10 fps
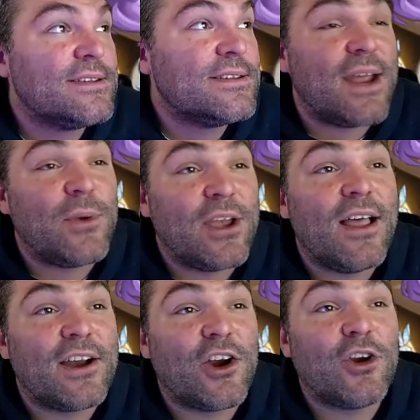So now we
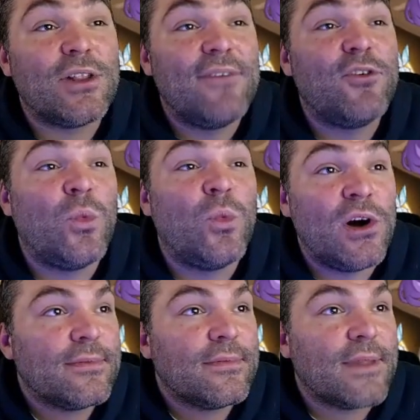unlock her level
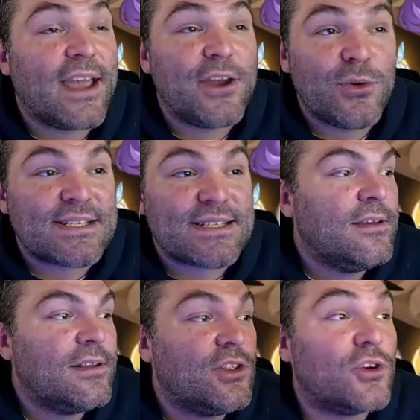1 Ionis
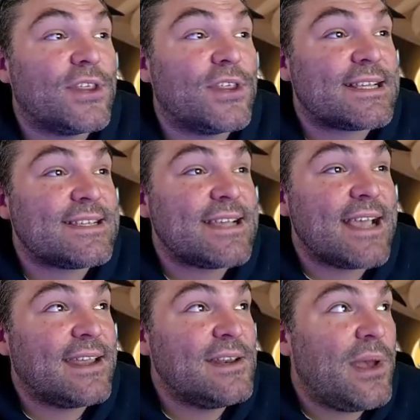skill. Look for the
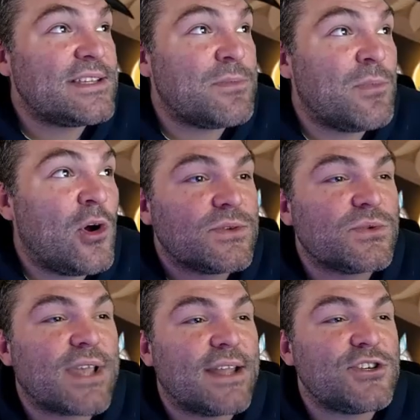second best Maw, who's
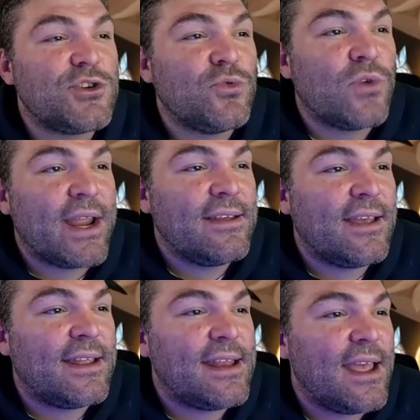got 2 Rate
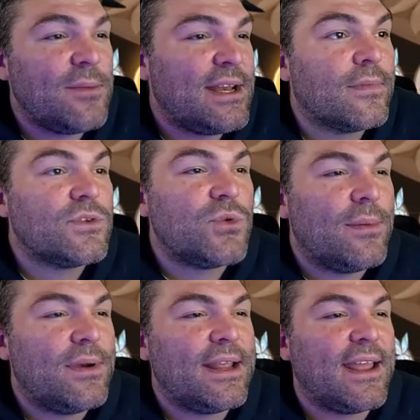and Enmity. 2
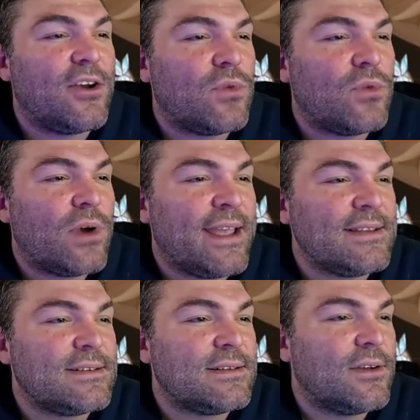Enmity and a
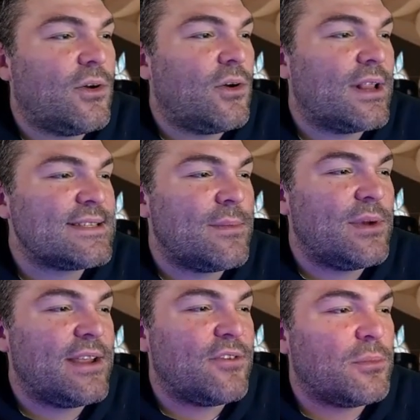Rate. All class
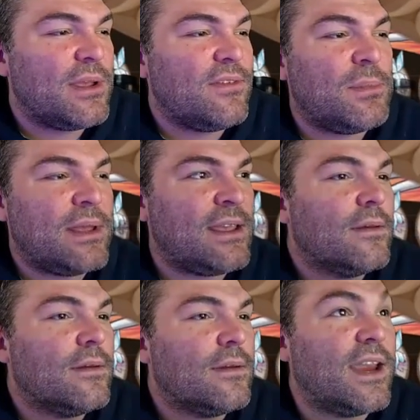Enmity for
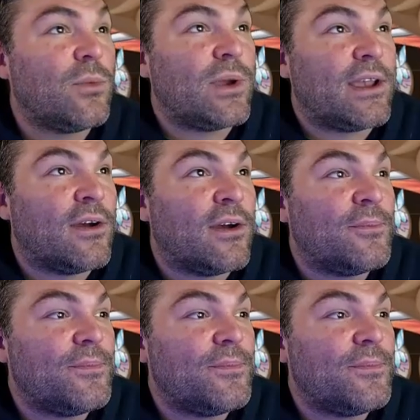PvP. Here we go.